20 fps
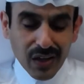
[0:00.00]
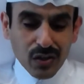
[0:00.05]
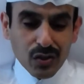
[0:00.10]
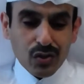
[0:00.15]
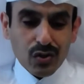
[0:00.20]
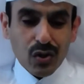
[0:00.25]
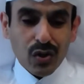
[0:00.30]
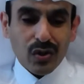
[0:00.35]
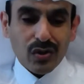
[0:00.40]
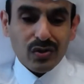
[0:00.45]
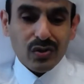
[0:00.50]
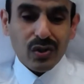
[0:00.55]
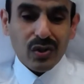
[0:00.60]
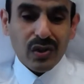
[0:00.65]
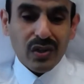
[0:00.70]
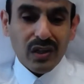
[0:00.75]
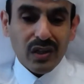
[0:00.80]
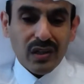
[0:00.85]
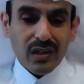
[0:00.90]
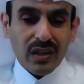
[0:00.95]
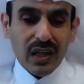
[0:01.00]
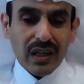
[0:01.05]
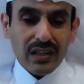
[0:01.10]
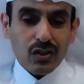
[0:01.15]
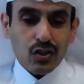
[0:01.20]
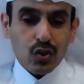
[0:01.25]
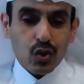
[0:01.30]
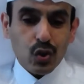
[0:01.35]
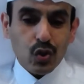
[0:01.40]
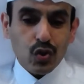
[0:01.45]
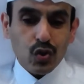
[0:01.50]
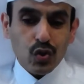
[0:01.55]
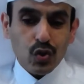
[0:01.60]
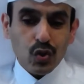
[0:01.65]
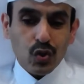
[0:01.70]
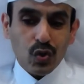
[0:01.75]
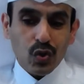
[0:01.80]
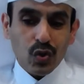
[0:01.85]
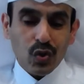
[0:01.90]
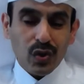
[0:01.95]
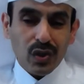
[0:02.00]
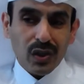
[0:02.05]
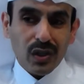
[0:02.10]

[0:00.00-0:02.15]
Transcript: So that shows you,